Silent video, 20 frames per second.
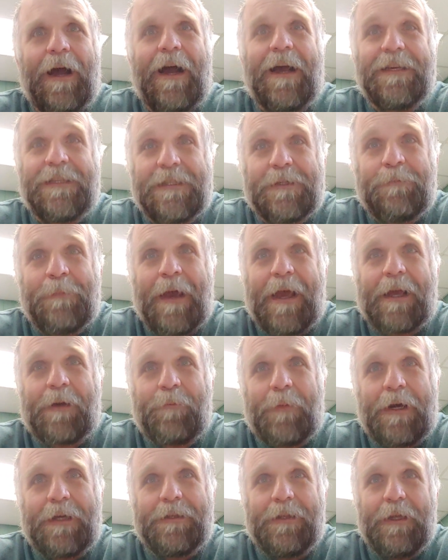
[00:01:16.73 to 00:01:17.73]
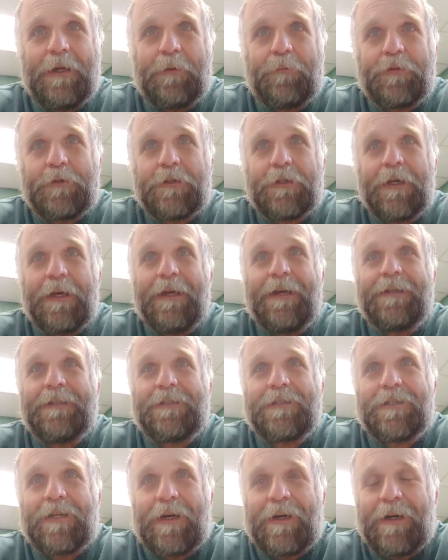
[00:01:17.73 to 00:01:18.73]
I smack my lips.
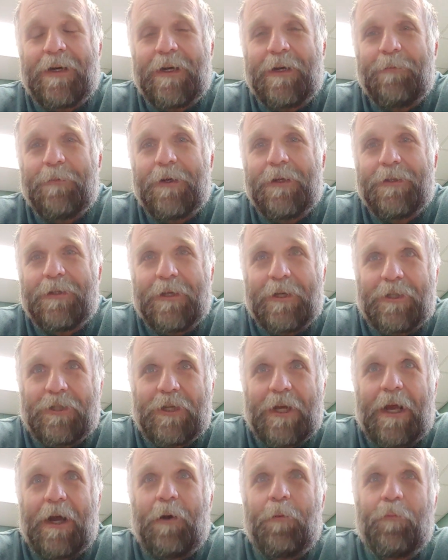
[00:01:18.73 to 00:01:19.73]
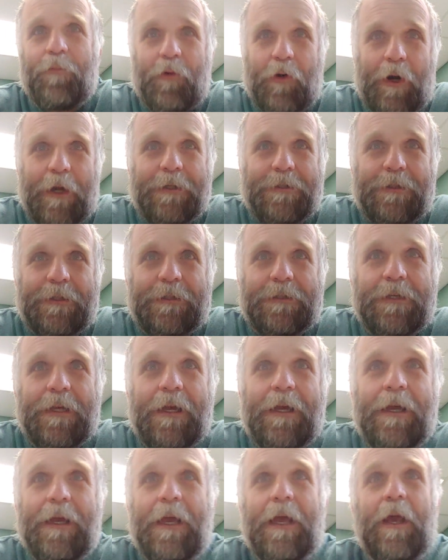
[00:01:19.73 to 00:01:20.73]
It's time to shout praises.
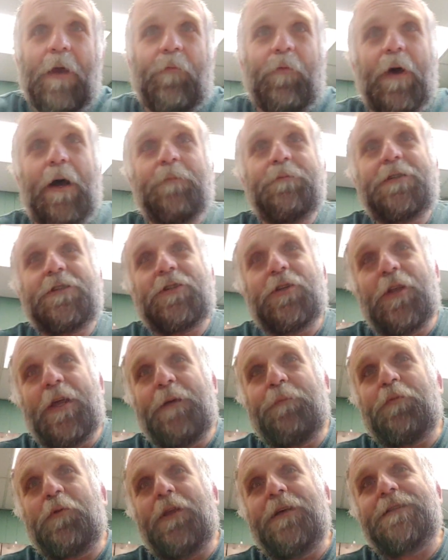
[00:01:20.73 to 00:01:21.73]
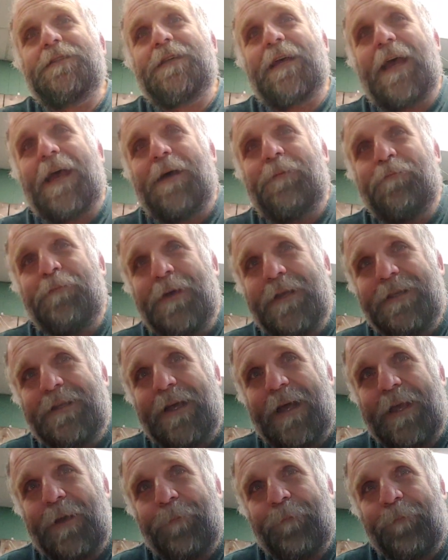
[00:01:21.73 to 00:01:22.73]
If I'm sleepless at
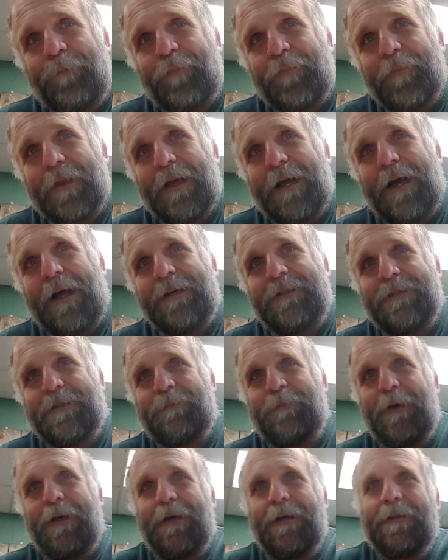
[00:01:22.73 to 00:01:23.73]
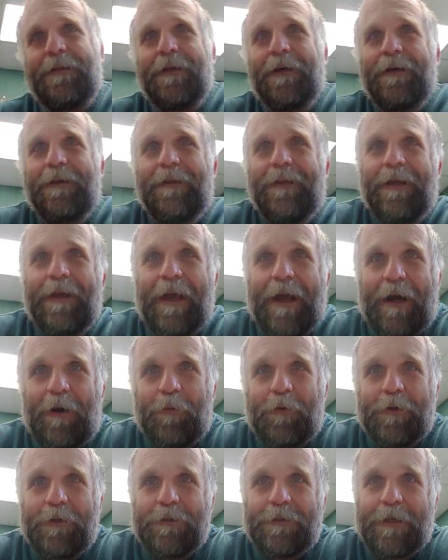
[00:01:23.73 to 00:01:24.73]
midnight, I spend the
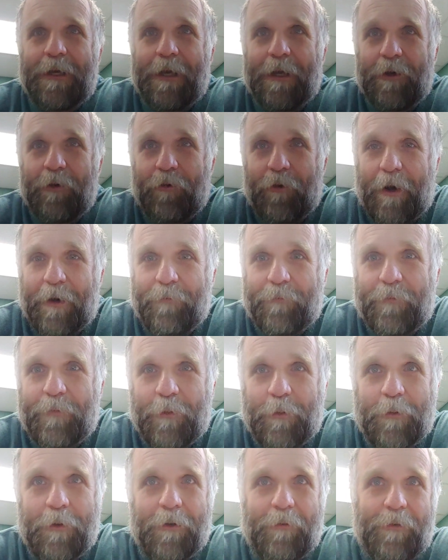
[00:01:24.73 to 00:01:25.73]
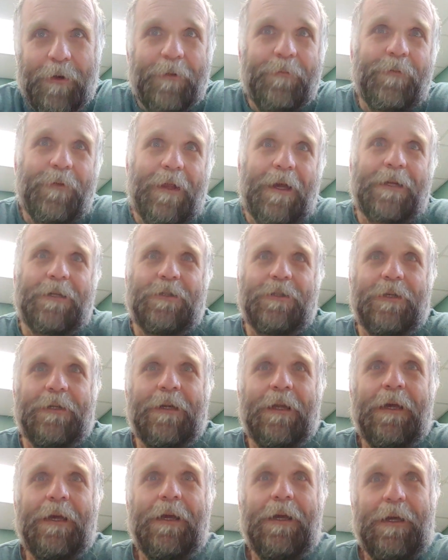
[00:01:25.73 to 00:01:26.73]
hours in grateful reflection
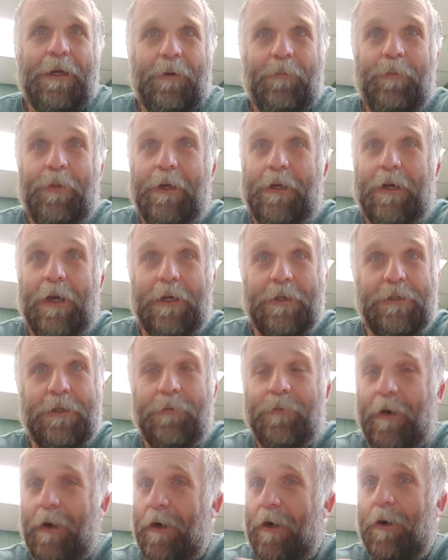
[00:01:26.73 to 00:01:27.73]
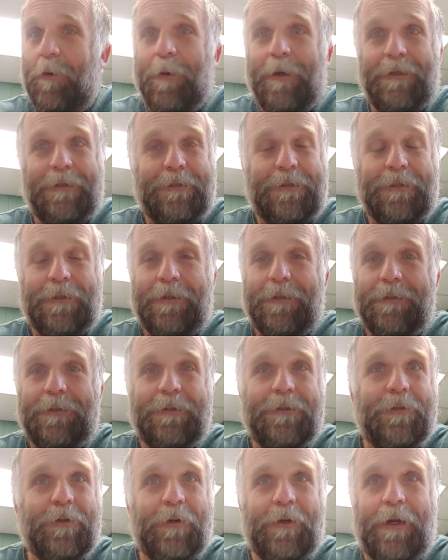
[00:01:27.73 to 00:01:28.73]
because you've always
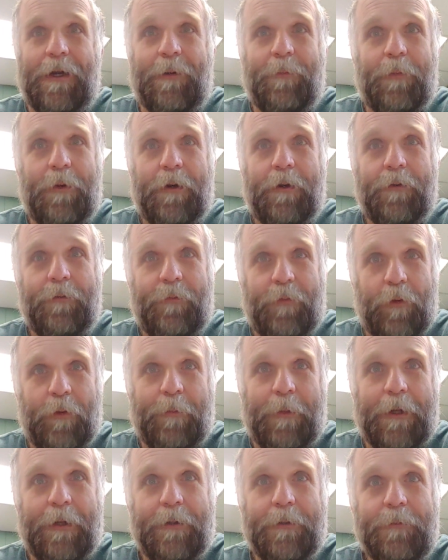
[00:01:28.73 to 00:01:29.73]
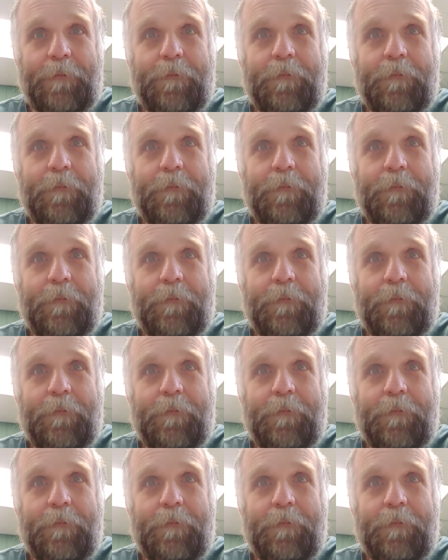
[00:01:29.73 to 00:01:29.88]
stood up for me.